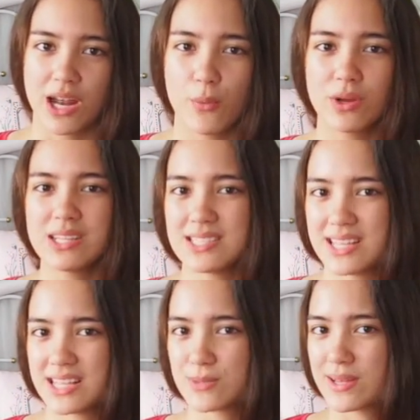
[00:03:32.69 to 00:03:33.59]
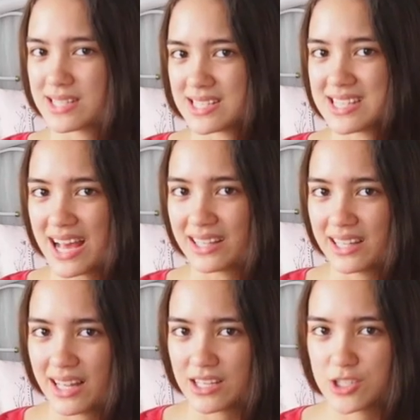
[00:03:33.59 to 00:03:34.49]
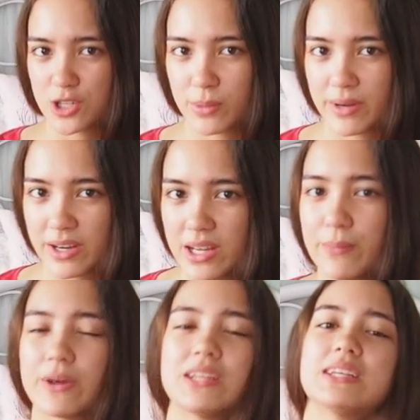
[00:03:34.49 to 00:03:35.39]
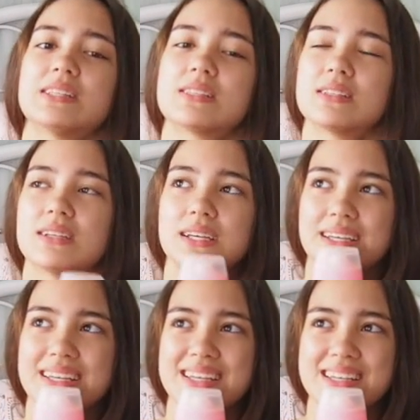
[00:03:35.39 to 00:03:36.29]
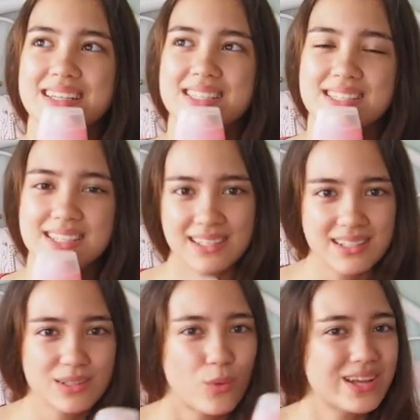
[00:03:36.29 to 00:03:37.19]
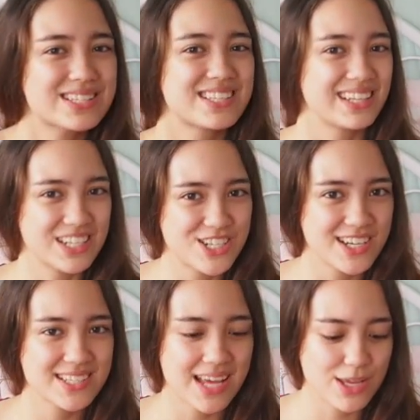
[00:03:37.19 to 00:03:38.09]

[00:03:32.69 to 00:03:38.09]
I wouldn't say it smells exactly like a strawberry, but it is still quite delicious.